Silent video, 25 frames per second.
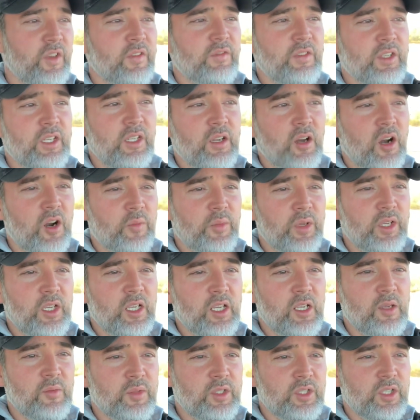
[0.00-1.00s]
50
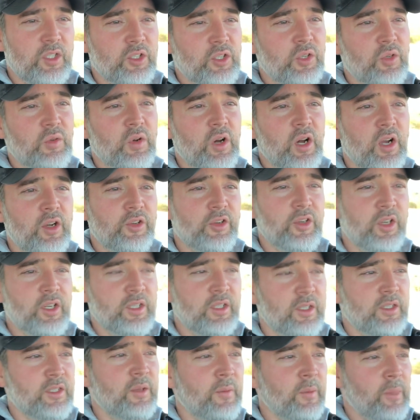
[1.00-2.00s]
RPMs to 200,